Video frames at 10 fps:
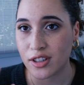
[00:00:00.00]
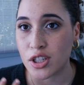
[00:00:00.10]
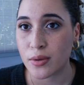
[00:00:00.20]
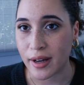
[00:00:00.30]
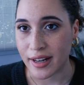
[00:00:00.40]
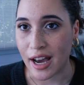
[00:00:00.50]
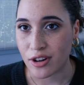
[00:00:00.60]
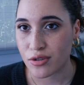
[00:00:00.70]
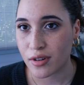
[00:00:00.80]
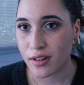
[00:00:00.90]
too
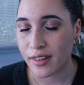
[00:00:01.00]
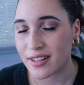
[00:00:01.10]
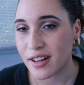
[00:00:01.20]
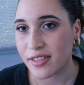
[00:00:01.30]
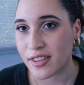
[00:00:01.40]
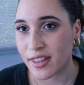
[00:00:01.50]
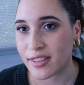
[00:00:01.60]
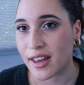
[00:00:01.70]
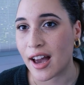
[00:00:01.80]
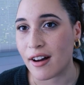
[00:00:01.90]
unnatural. It's not that,
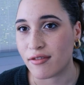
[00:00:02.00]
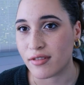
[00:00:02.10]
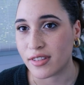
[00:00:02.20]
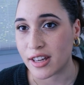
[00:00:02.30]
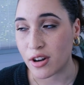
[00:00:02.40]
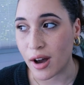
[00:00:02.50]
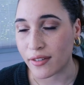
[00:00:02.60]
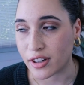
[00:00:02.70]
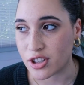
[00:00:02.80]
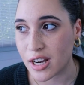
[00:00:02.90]
that they have they don't have
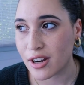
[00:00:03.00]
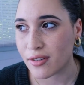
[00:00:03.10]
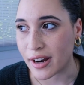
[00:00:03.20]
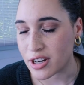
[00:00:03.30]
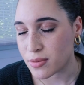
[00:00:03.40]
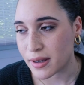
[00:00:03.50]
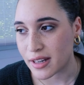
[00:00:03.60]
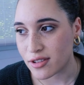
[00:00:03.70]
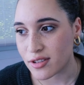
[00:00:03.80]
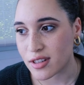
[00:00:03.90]
a good shade range, but
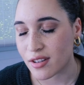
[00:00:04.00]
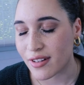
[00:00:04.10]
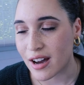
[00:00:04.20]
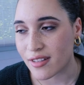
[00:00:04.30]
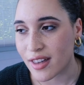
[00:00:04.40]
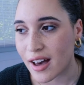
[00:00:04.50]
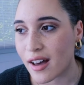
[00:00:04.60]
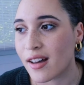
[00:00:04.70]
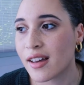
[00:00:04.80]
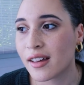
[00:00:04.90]
it's just the fact
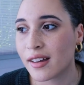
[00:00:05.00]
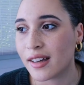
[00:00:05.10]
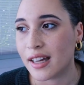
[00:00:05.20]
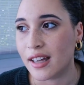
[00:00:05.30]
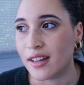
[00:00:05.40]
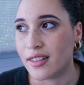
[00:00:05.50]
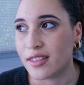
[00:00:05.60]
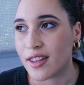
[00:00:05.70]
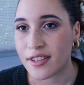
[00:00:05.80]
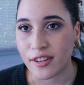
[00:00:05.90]
that
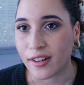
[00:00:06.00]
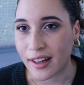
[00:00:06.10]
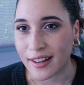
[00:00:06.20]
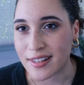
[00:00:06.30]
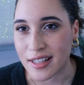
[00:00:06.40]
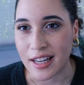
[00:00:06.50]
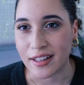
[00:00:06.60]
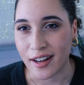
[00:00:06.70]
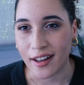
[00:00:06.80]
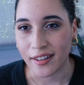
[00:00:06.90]
it doesn't look like a
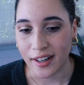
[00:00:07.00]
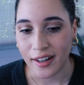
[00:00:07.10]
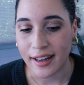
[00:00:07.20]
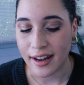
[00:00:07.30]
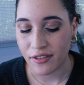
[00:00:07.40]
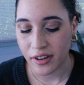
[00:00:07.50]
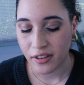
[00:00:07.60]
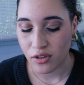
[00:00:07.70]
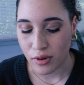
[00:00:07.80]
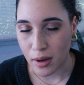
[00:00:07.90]
skin color. And I feel
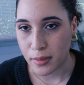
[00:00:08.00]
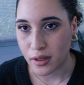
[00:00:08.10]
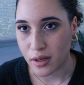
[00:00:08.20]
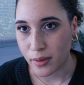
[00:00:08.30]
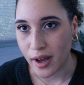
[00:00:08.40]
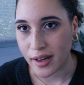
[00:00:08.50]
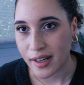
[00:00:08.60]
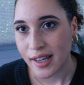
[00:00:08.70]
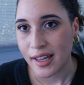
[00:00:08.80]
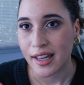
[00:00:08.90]
like the Rare Beauty
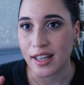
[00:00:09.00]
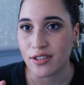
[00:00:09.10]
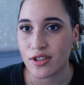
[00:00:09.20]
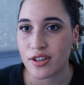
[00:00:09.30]
one is